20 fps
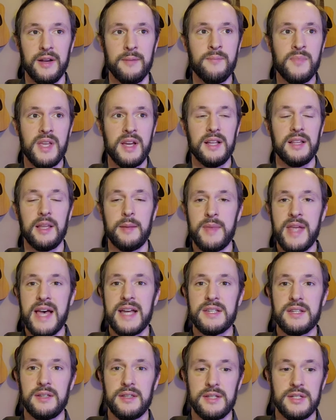And let me
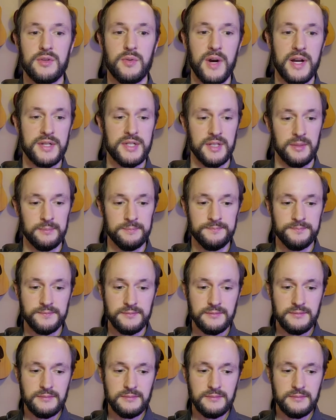ask you this question.